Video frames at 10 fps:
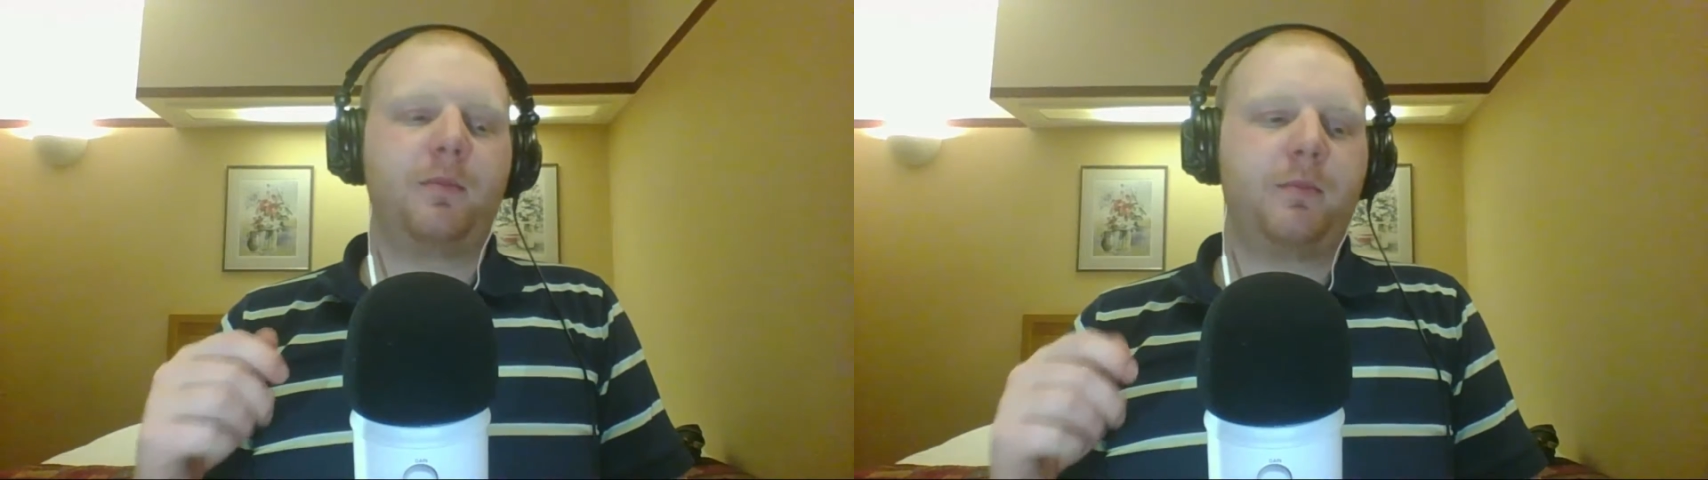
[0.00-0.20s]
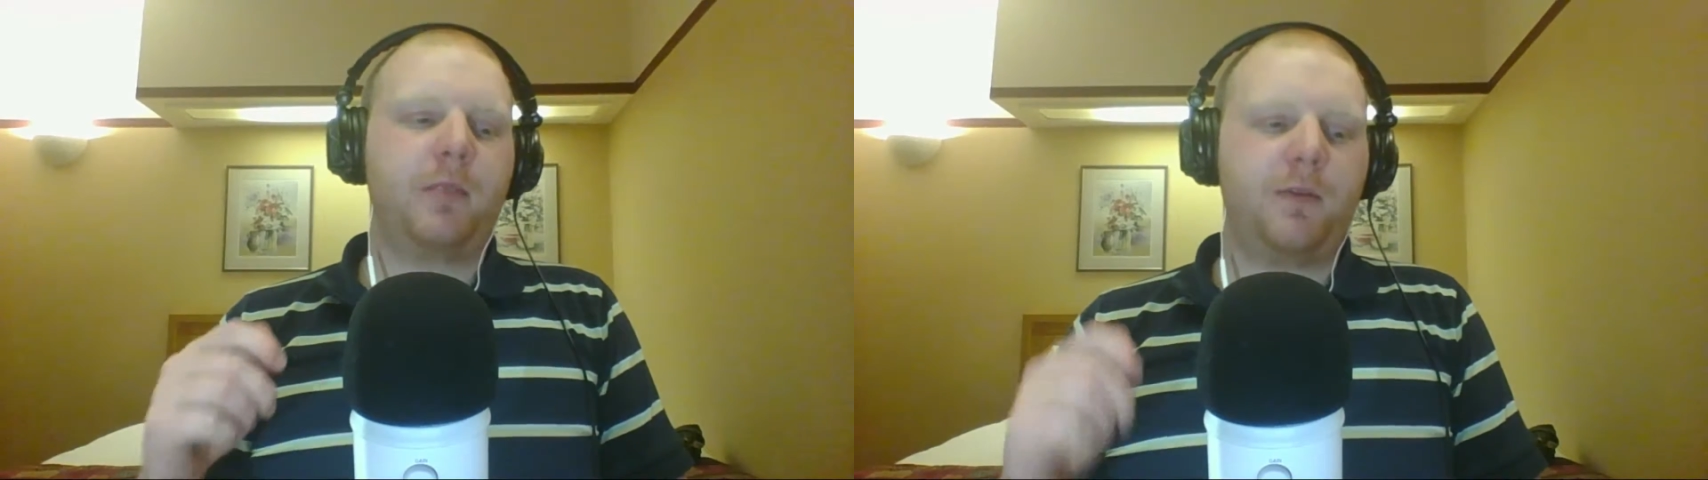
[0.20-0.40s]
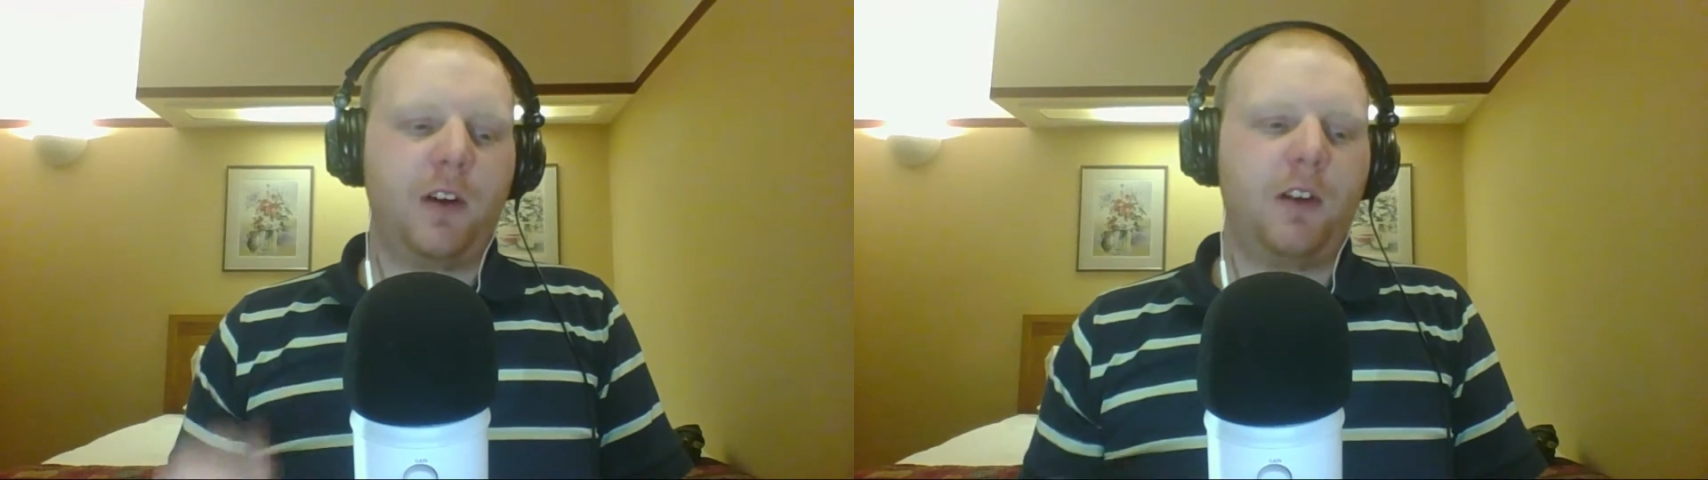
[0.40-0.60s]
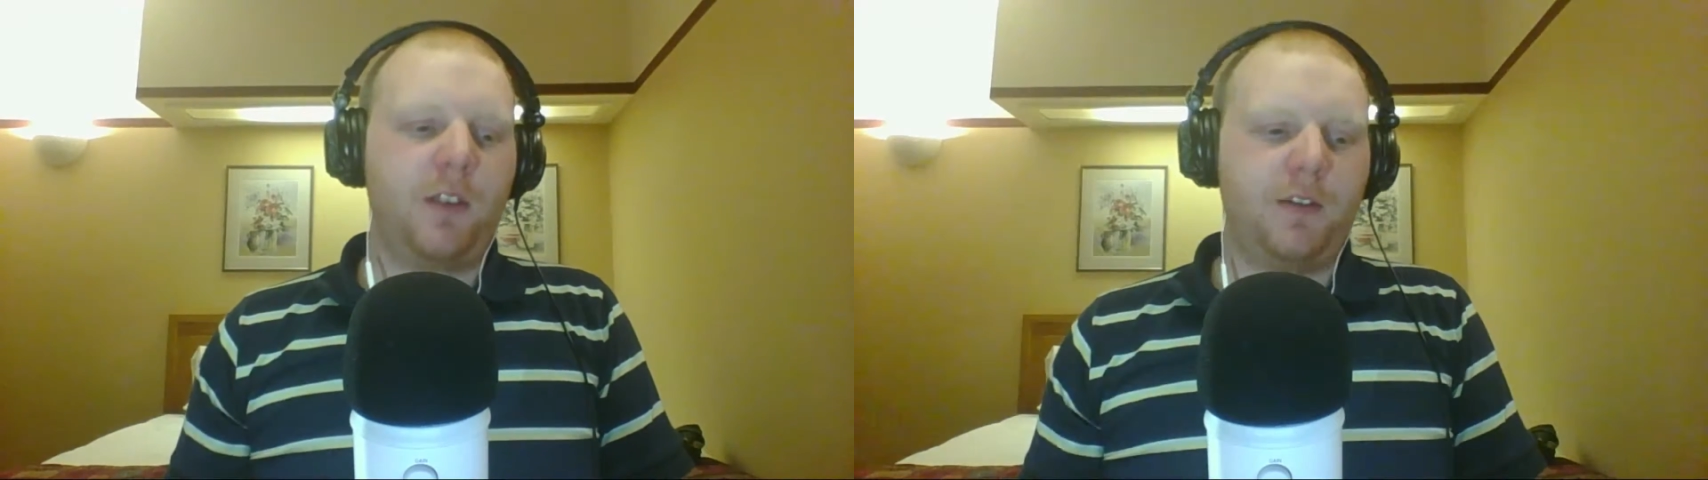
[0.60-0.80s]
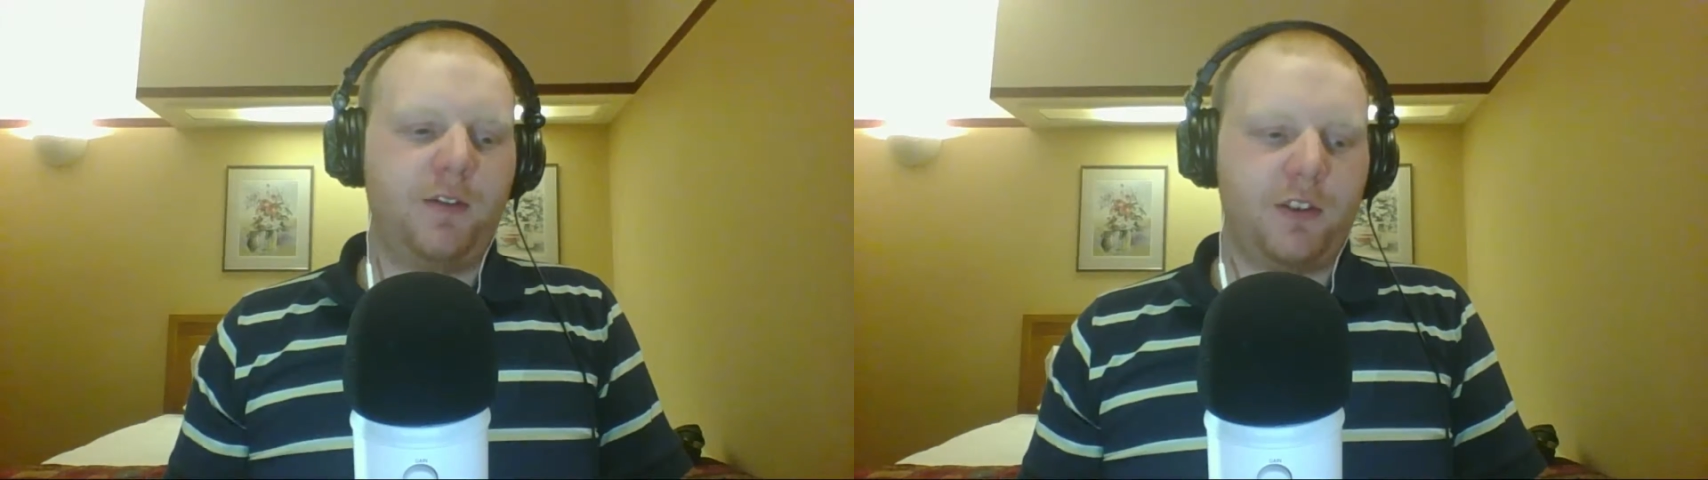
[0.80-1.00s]
it's very,
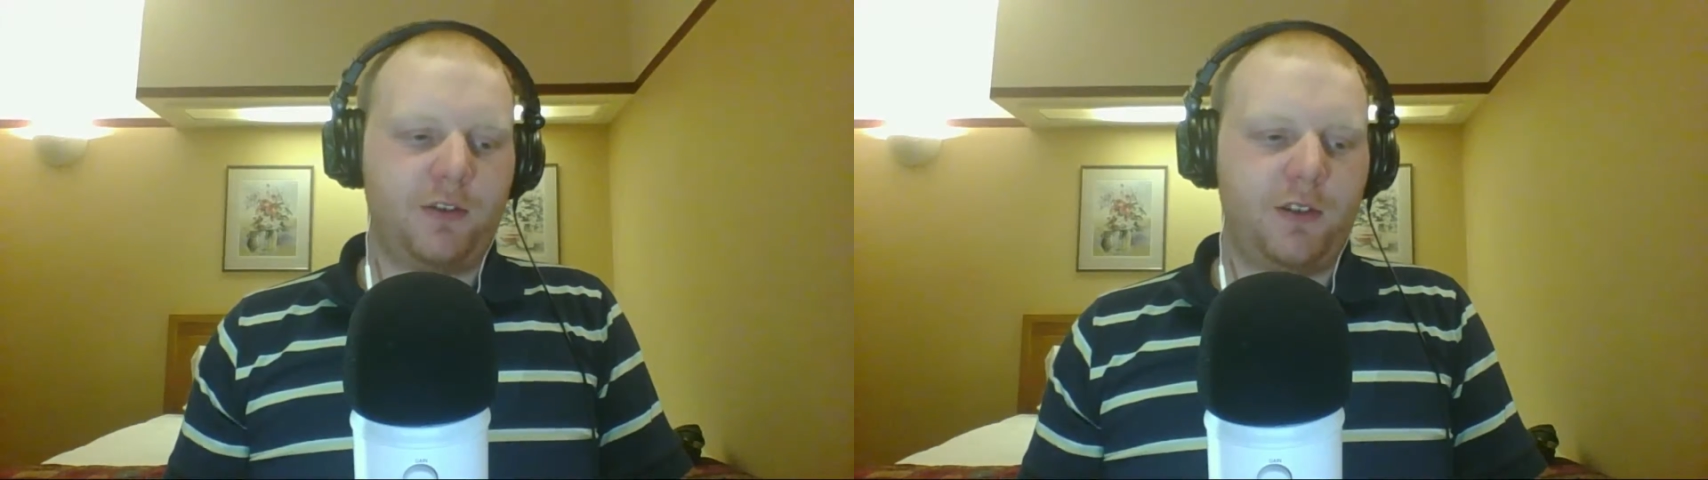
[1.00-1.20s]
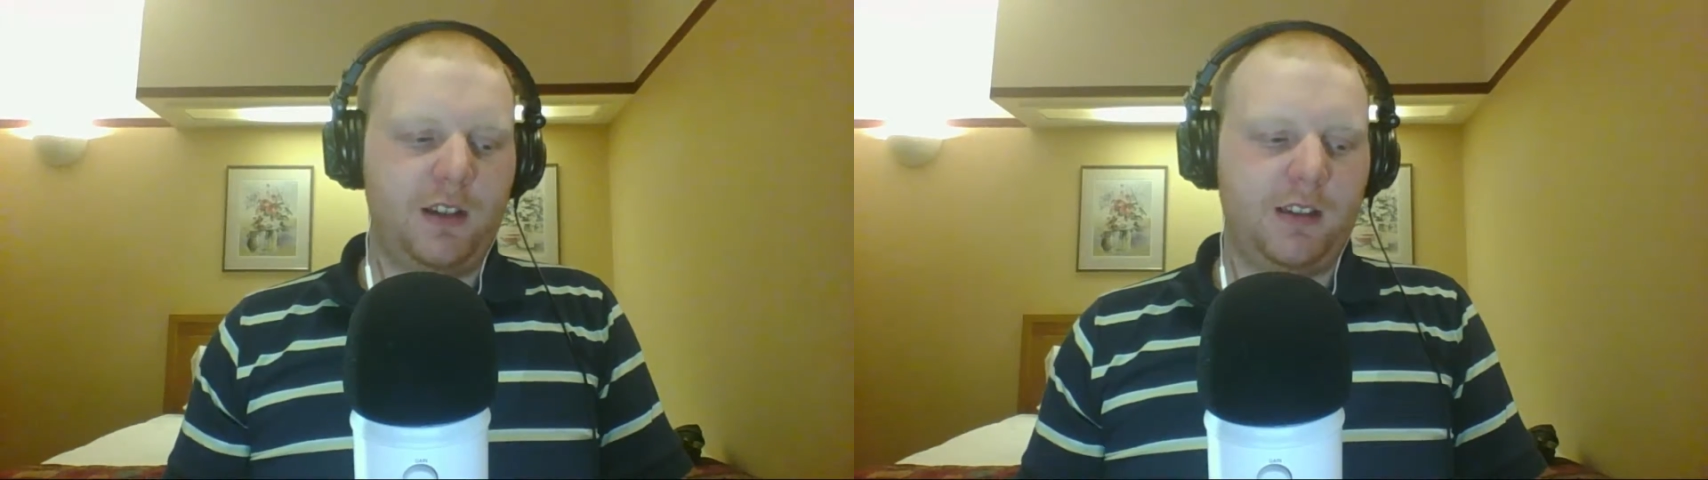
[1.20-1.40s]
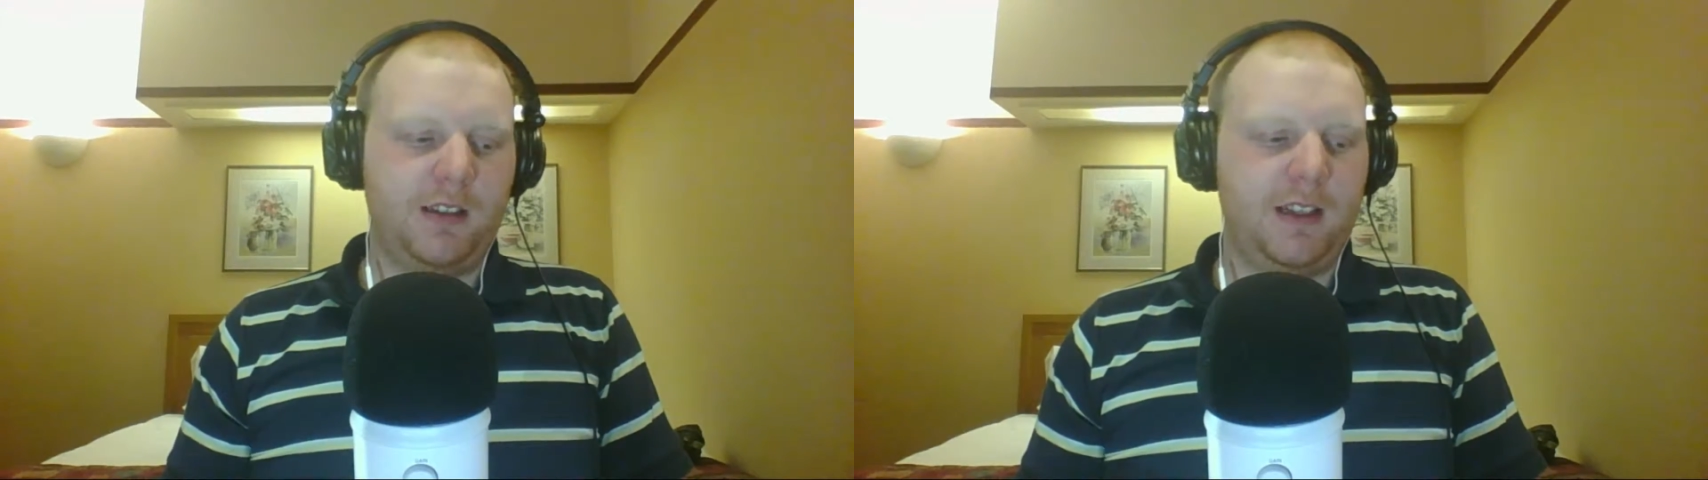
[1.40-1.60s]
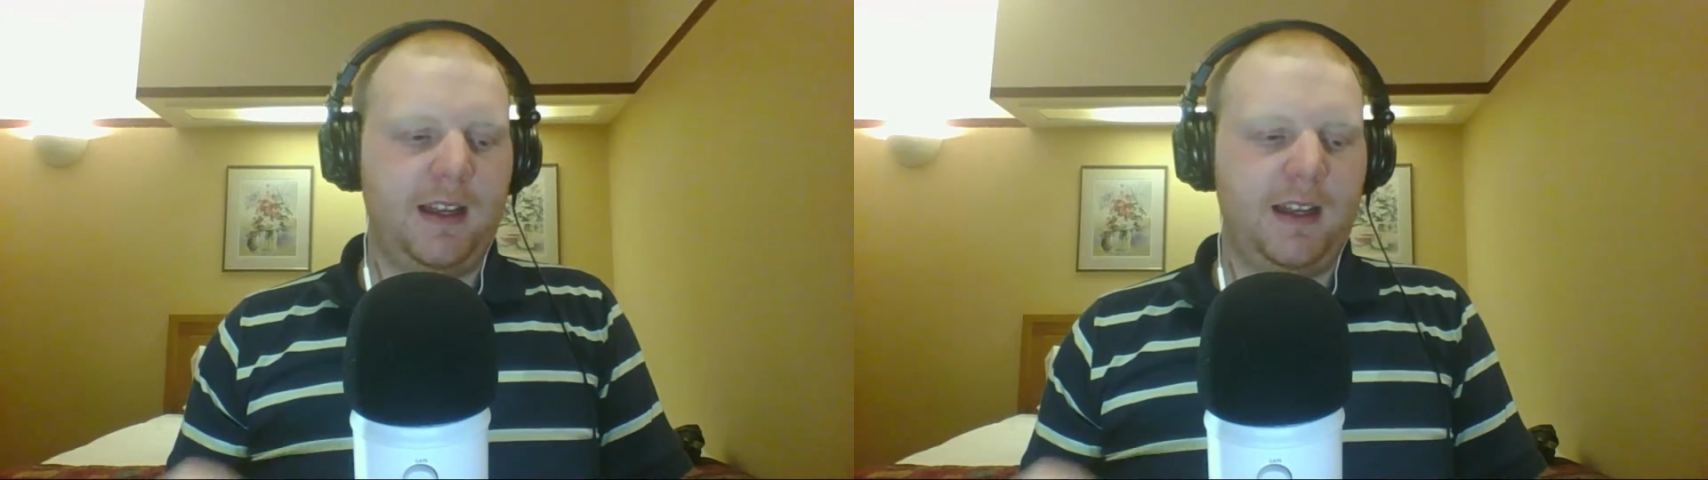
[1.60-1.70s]
very frustrating.